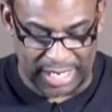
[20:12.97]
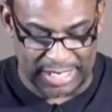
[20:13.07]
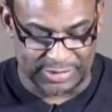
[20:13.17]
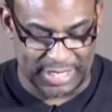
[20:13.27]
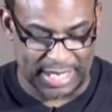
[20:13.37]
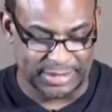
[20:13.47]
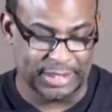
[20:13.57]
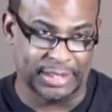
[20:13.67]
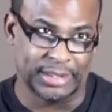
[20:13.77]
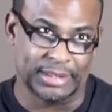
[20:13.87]
is
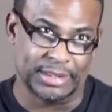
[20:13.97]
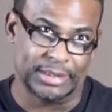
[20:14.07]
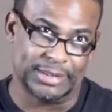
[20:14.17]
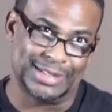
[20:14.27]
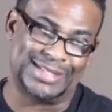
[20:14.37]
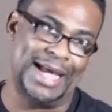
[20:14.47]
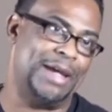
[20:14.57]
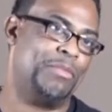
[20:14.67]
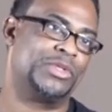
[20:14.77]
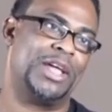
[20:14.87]
that
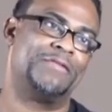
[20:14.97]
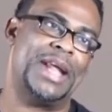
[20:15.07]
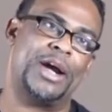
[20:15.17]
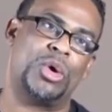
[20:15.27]
disciples have not